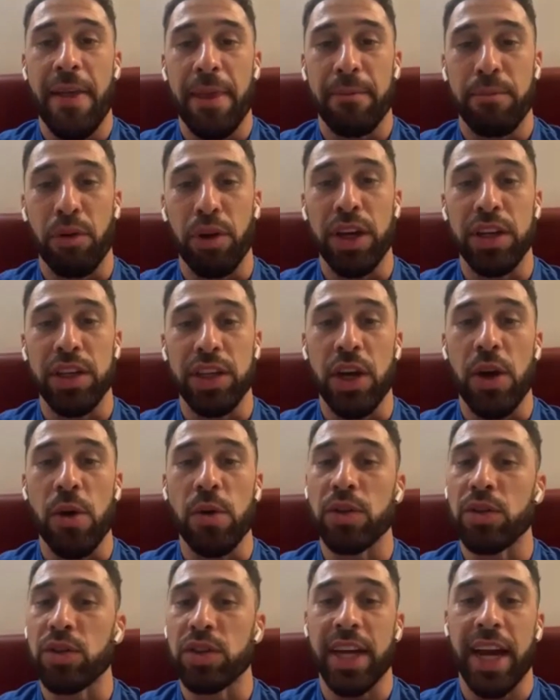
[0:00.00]
pretty
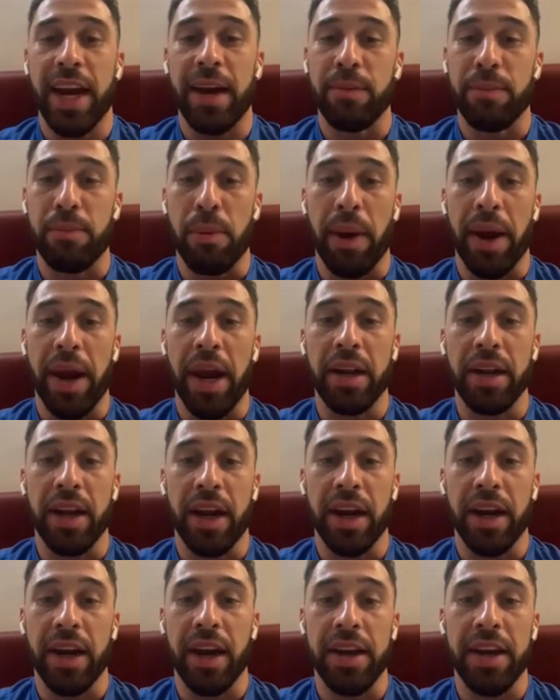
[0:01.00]
soon to start preparing
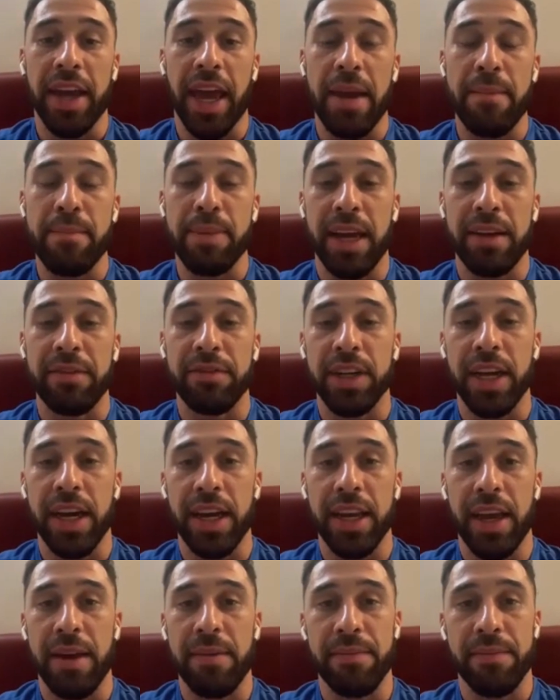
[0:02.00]
our game plan for
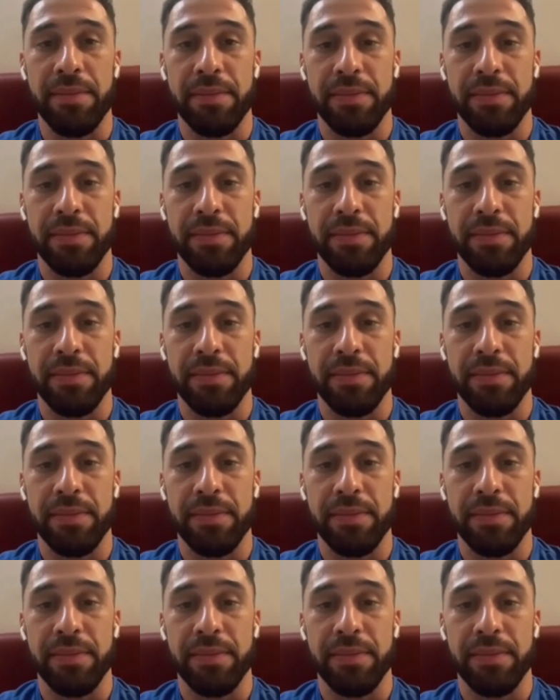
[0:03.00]
that game.